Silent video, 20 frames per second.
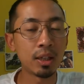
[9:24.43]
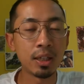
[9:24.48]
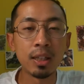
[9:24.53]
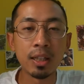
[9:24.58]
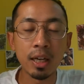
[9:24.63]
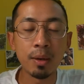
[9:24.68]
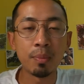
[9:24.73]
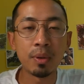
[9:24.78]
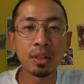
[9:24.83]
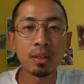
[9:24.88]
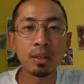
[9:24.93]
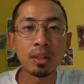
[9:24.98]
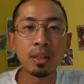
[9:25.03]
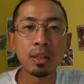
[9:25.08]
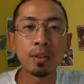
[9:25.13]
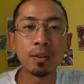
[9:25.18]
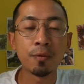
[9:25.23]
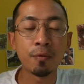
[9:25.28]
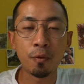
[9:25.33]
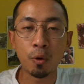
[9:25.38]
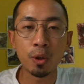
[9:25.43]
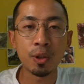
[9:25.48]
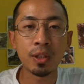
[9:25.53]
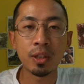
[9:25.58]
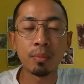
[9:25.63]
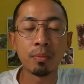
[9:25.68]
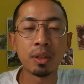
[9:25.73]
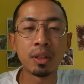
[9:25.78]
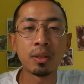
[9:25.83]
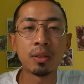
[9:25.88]
in MSc fourth
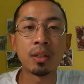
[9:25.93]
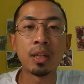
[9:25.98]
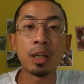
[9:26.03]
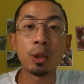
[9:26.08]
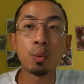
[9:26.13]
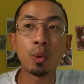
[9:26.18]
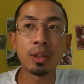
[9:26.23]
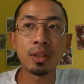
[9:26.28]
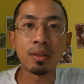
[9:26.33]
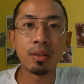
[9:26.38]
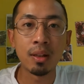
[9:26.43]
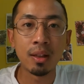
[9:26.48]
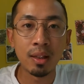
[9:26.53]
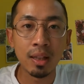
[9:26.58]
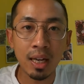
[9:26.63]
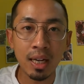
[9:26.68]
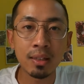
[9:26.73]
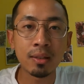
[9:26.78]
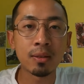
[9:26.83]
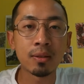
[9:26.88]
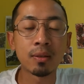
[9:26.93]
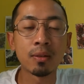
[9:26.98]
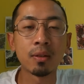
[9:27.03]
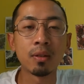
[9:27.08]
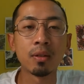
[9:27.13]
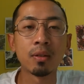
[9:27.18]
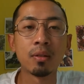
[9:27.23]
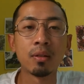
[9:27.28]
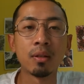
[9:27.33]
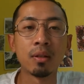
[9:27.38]
semester, that was the last
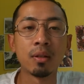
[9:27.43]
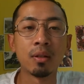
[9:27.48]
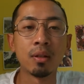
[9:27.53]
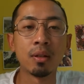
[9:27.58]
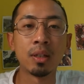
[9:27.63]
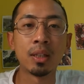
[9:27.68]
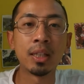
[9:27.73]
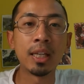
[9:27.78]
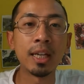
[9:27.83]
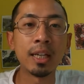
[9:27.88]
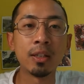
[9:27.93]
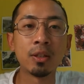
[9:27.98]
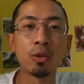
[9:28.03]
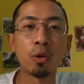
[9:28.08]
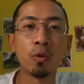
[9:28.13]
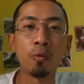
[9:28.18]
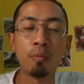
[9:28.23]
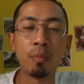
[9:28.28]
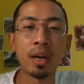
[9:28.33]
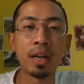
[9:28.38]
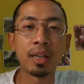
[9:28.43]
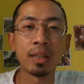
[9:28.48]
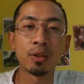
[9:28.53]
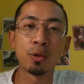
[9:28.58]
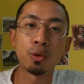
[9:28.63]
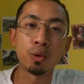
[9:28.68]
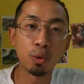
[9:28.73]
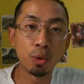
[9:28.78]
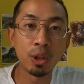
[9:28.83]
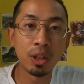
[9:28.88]
days of my
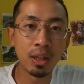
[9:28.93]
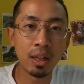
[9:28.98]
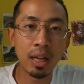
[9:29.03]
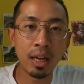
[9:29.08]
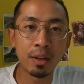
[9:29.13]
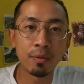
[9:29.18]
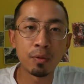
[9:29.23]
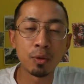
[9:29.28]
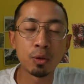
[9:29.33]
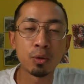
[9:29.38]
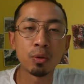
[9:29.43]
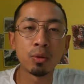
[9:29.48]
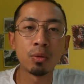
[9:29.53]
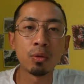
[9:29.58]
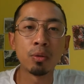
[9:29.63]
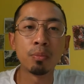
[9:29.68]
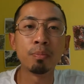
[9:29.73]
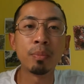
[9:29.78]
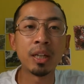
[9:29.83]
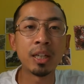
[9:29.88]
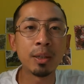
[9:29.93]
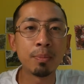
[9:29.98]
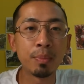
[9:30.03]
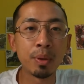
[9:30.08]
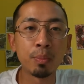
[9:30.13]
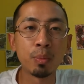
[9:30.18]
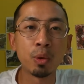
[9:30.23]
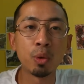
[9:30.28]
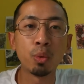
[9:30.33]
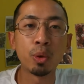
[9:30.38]
student life. So many
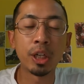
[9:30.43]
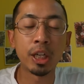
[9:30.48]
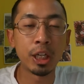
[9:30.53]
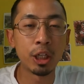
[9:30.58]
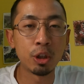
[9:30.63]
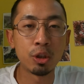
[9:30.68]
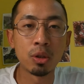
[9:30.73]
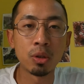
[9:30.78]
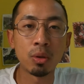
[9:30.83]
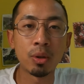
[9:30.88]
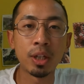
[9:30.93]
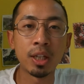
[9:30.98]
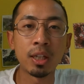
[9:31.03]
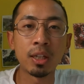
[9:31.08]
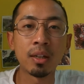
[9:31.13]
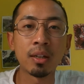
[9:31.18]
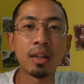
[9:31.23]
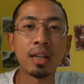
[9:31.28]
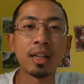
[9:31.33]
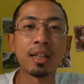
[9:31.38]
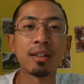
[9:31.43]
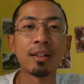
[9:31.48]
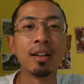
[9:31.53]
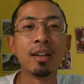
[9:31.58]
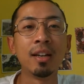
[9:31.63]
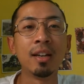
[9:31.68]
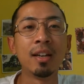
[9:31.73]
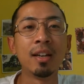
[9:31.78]
people were enjoying, like,